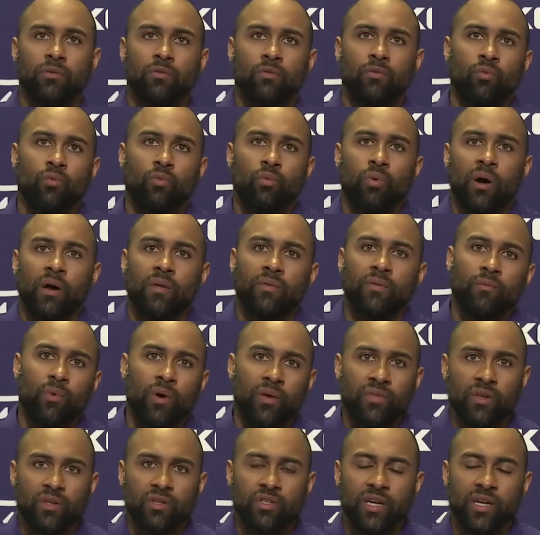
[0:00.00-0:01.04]
what
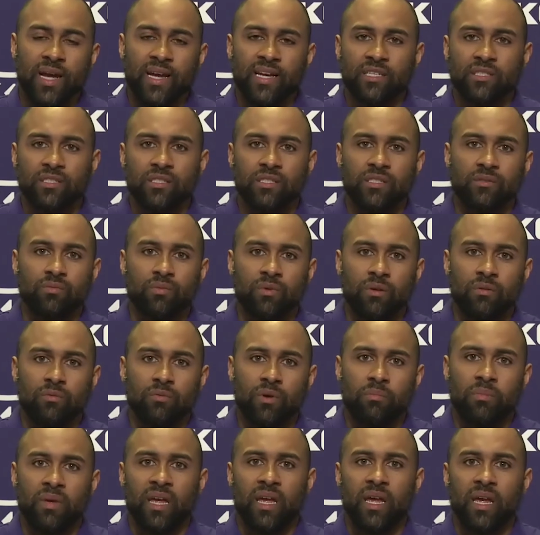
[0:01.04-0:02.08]
what the changes w-
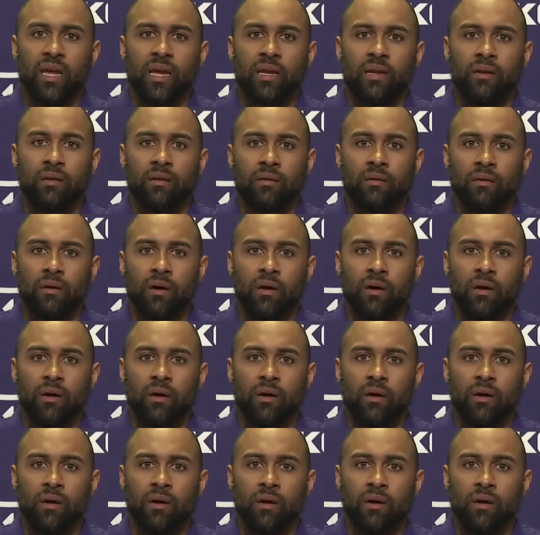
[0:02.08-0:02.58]
would mean,